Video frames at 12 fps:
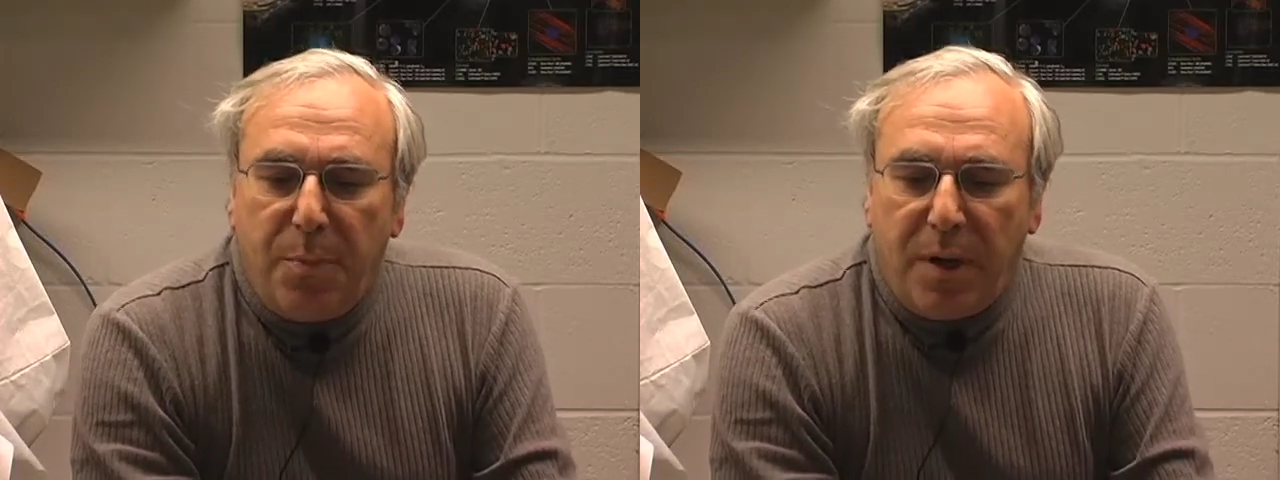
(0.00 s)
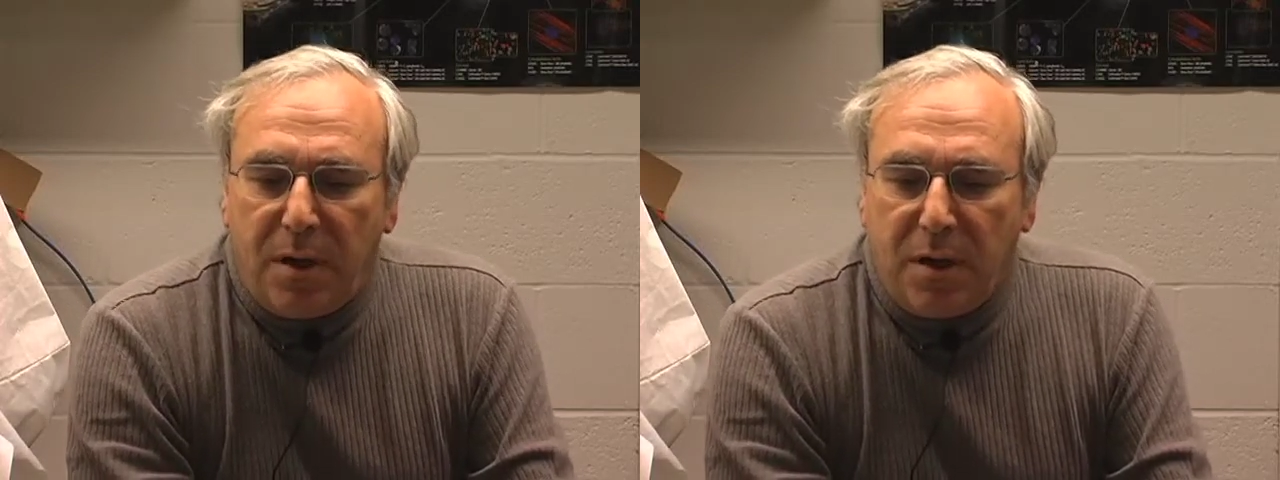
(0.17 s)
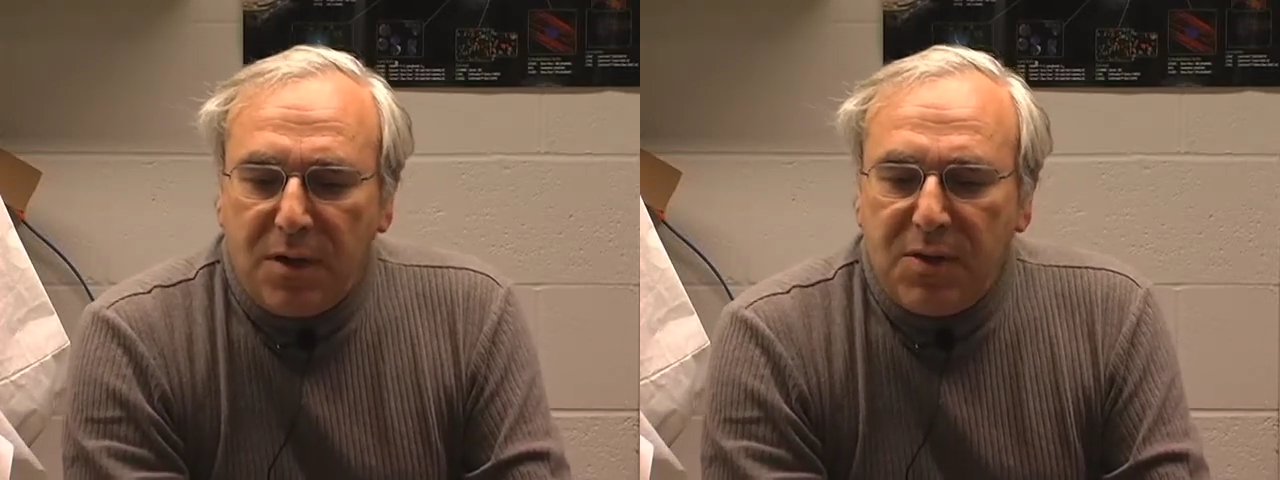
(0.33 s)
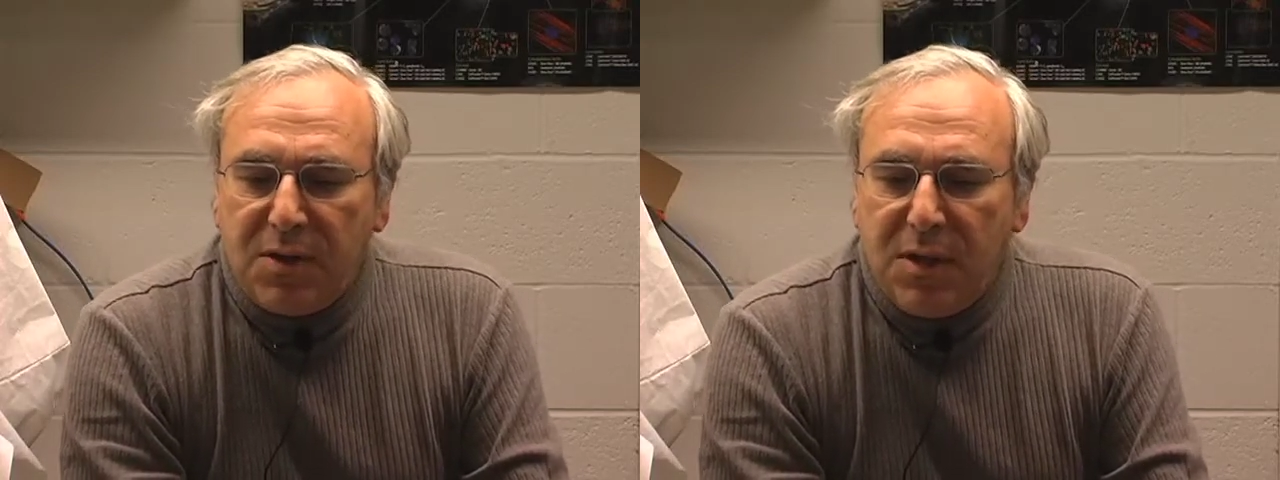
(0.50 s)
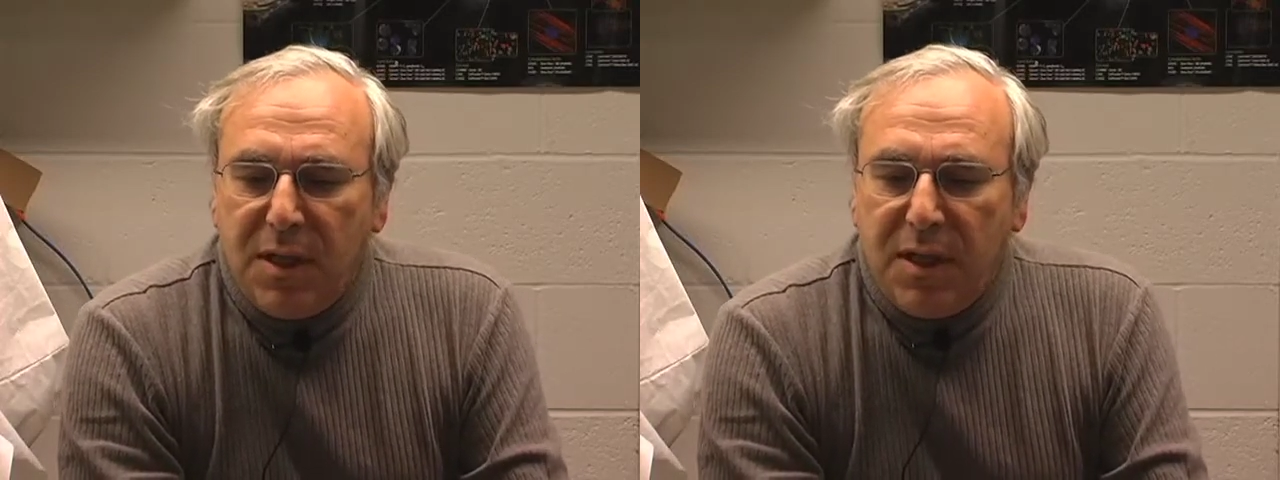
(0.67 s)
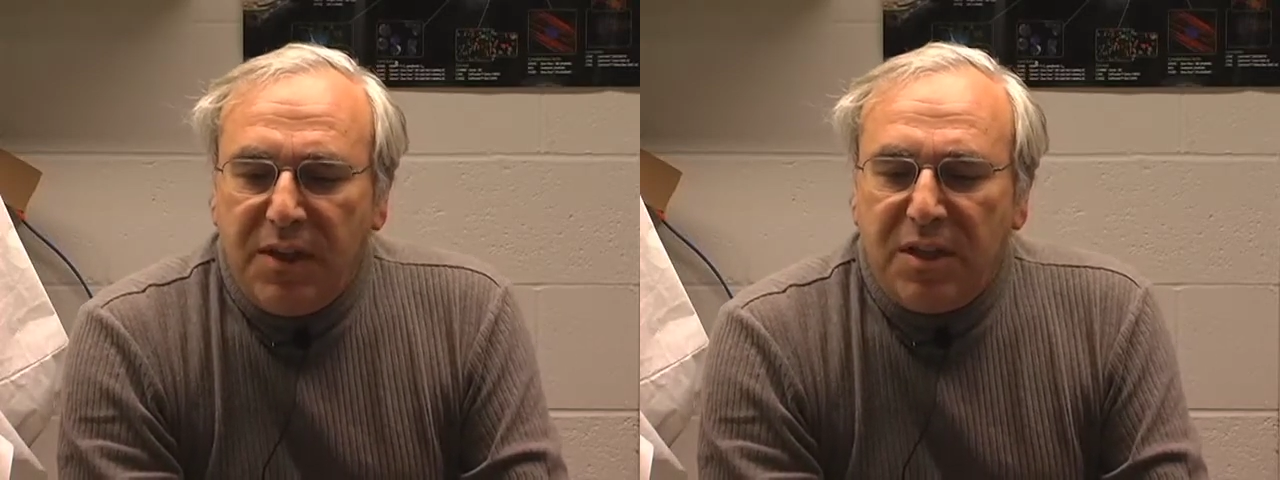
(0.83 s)
parts
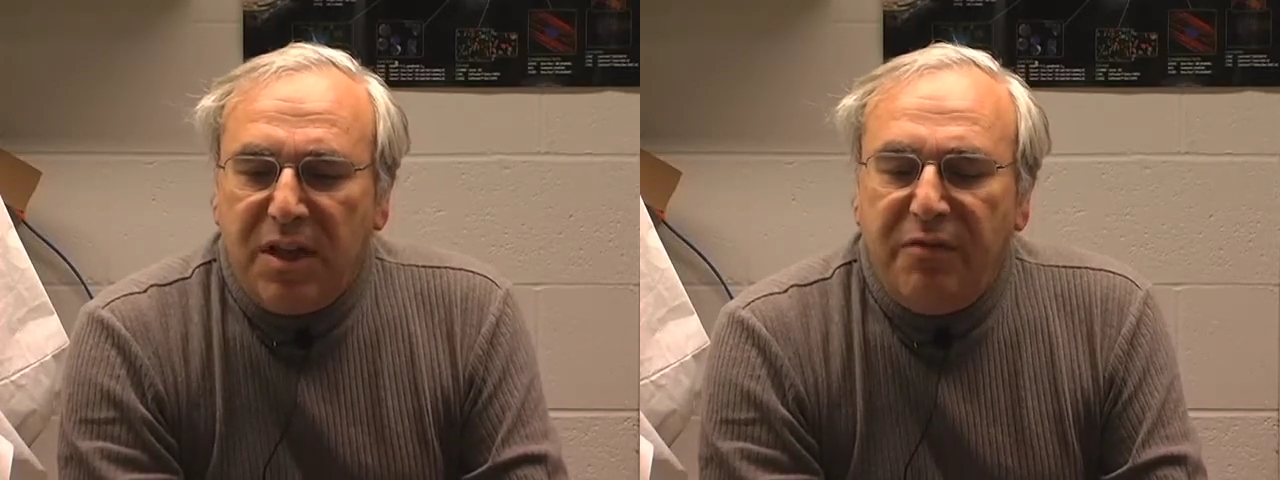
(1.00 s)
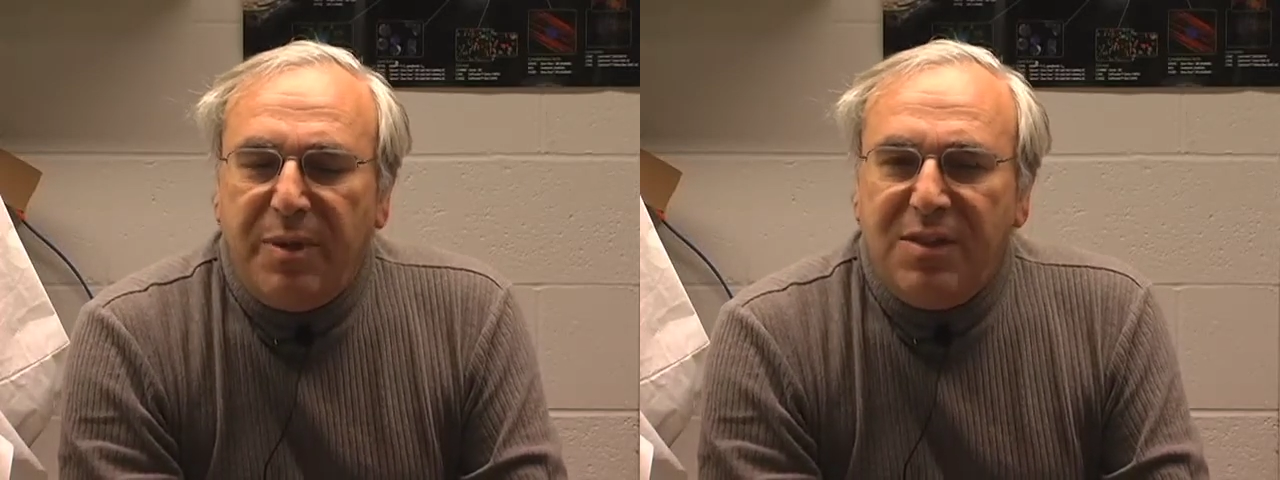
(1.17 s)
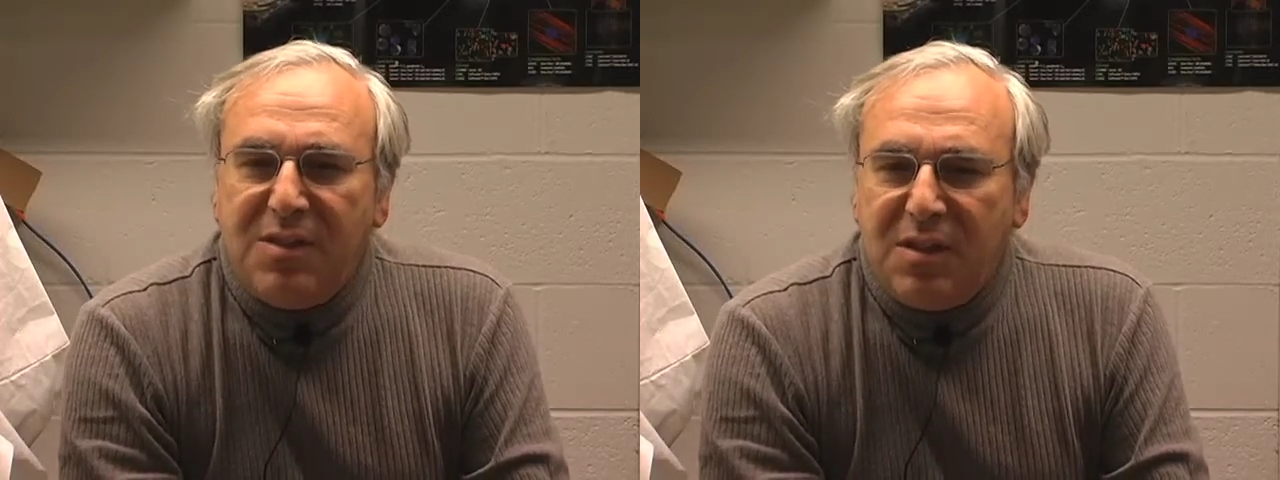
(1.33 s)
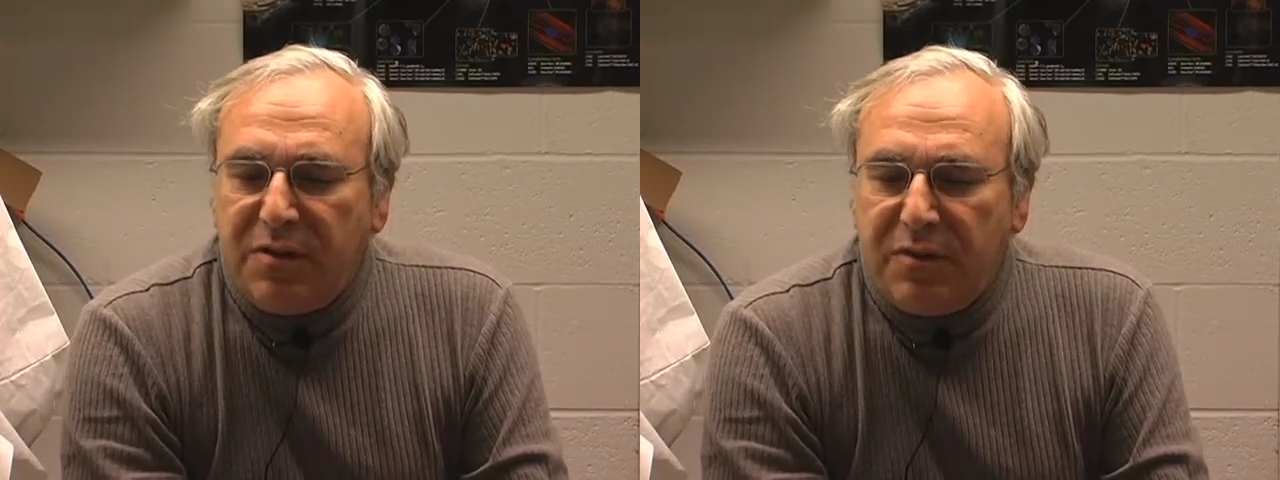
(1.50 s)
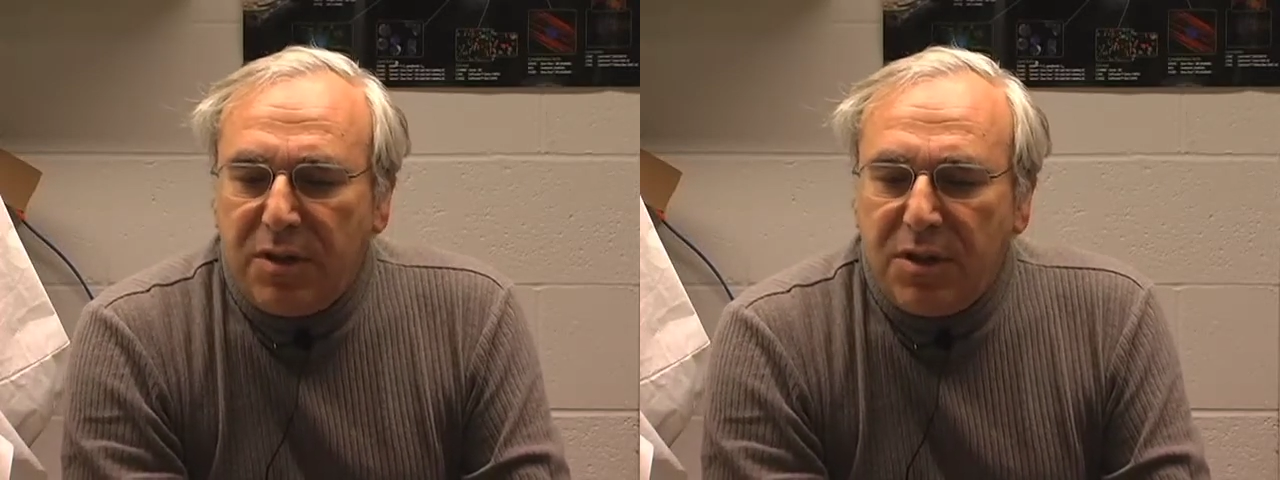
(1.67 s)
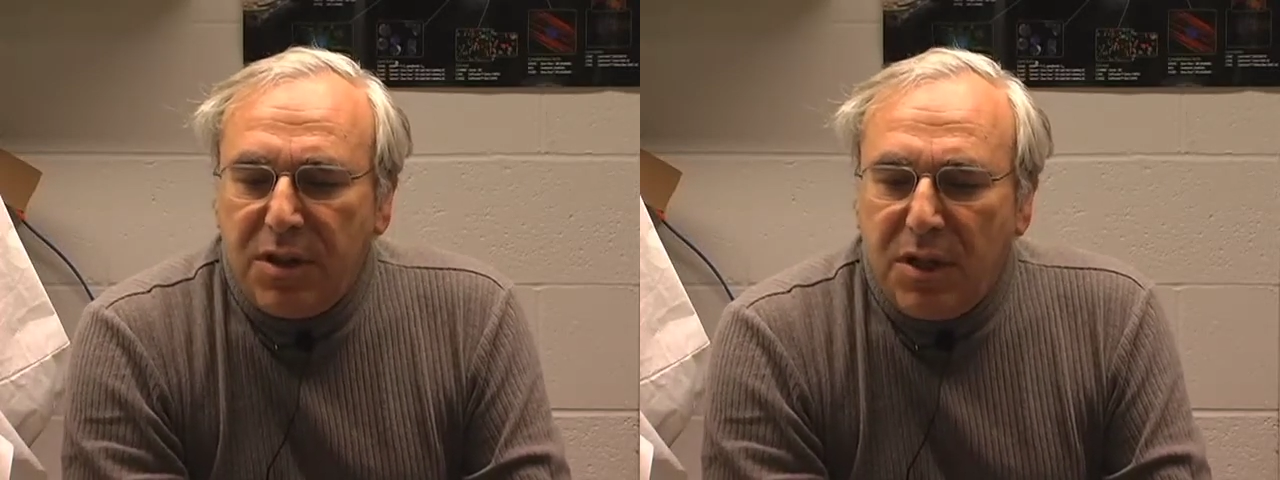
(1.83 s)
that have been
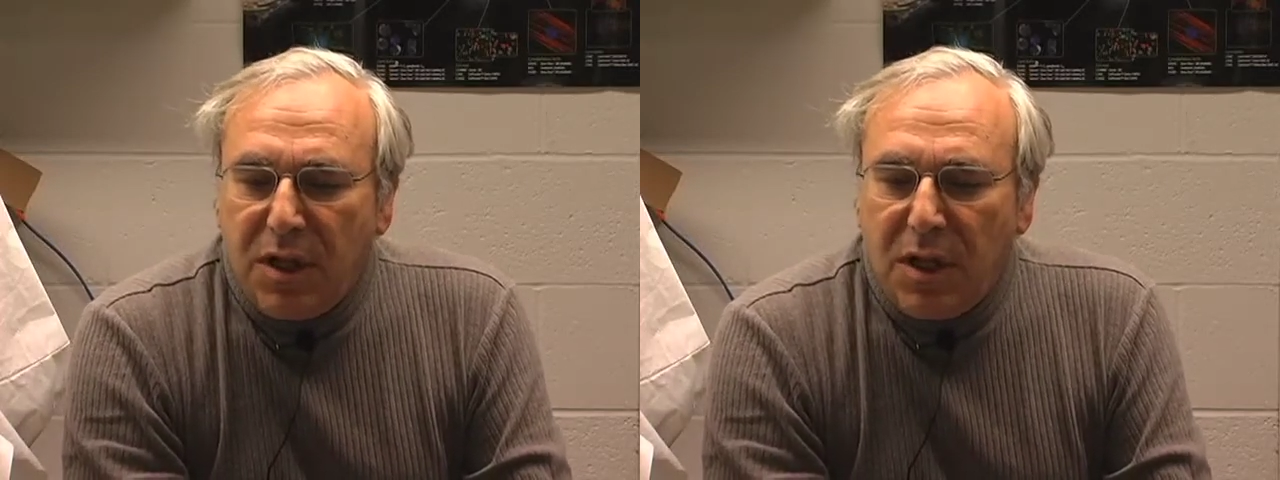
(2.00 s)
severed,